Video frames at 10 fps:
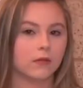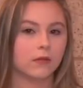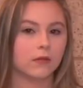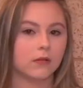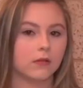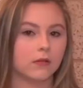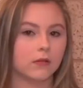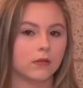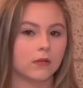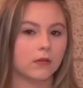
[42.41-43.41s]

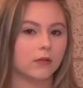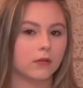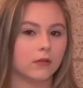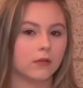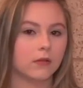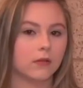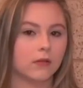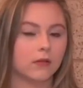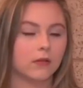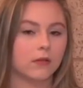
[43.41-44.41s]

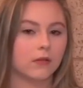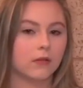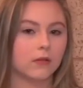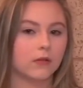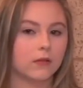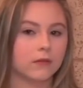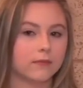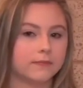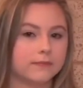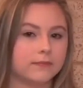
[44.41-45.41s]

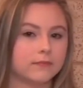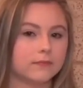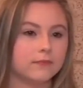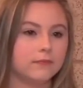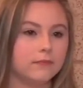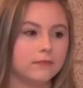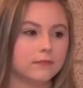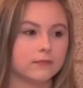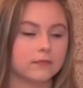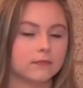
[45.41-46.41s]

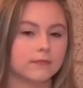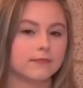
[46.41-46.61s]
No words are spoken by the person on screen.